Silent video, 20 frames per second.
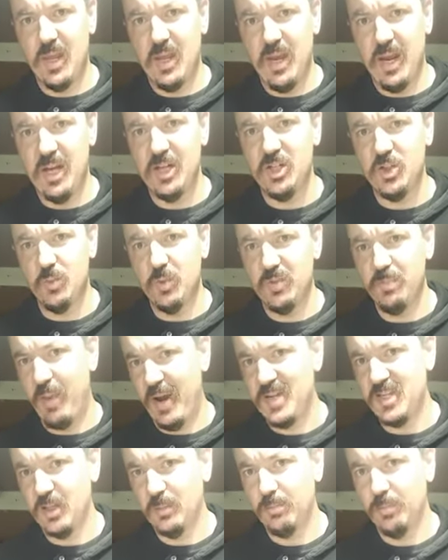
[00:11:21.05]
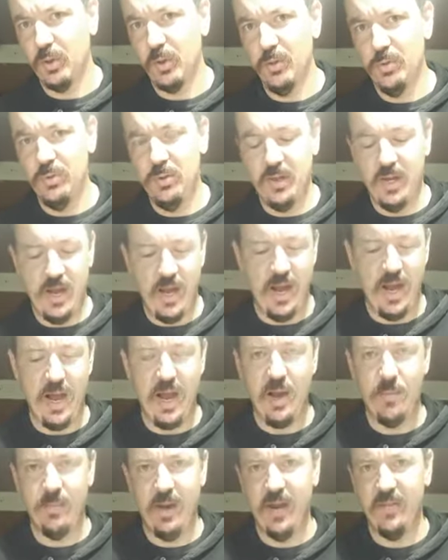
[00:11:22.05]
edged with basic blue,
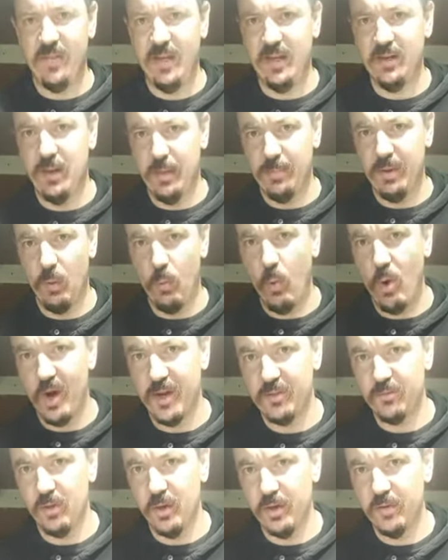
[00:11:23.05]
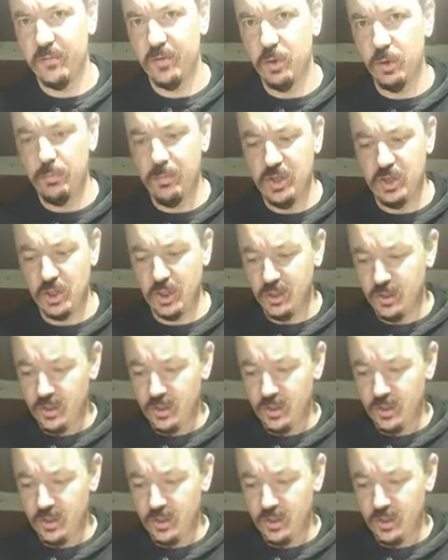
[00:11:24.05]
and then a bit of white thrown in for good measure.